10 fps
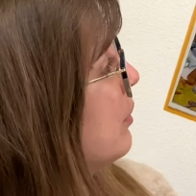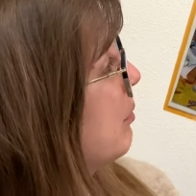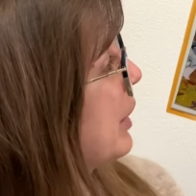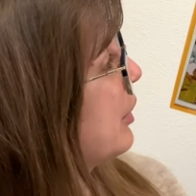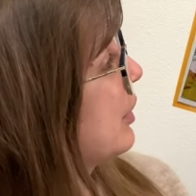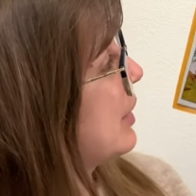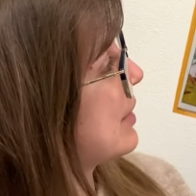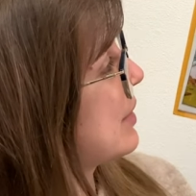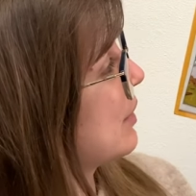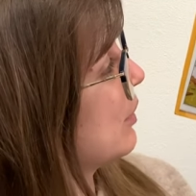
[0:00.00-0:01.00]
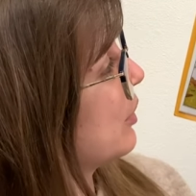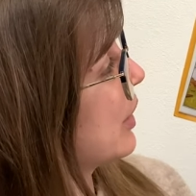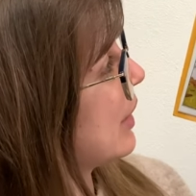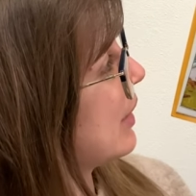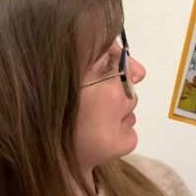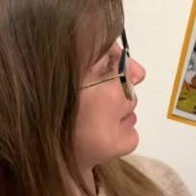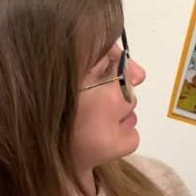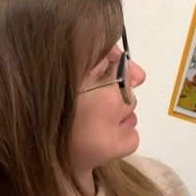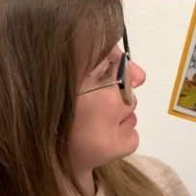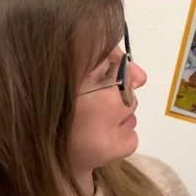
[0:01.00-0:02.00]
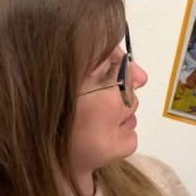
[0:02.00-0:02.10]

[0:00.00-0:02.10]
my goodness, look at this